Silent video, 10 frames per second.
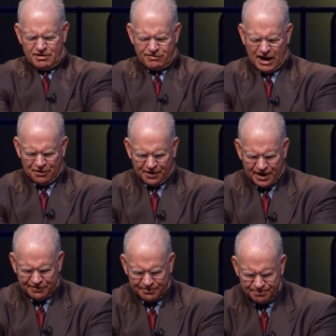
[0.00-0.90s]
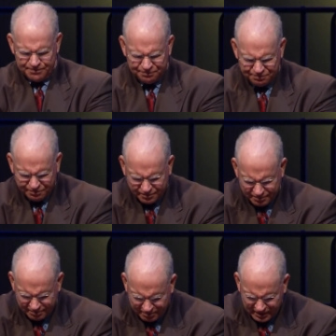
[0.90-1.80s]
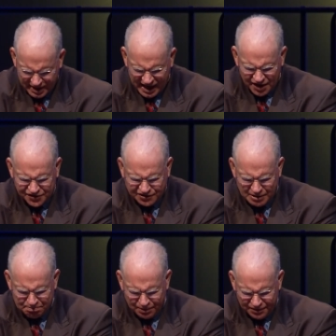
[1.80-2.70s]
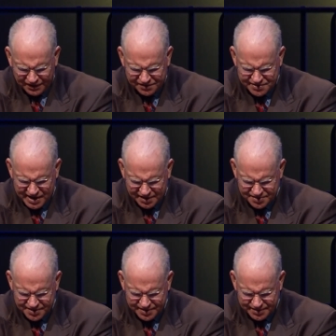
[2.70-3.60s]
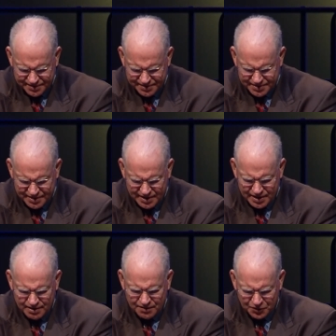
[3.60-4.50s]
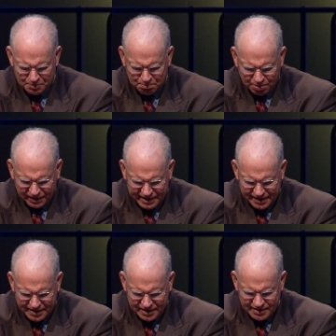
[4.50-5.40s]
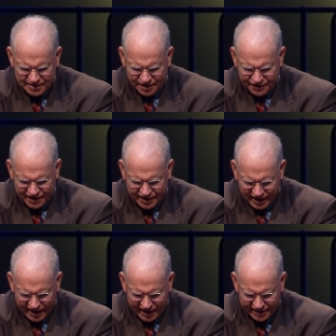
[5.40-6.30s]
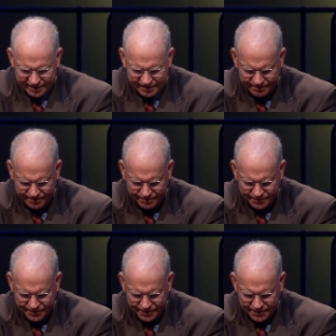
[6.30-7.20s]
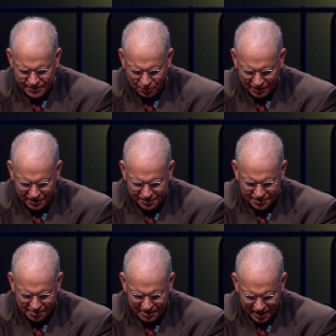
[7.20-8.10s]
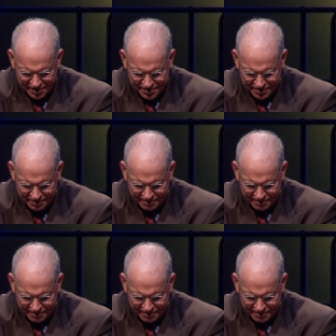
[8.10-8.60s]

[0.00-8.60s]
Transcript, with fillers: Father in heaven, how simple this text is the pleading of a God with his creation.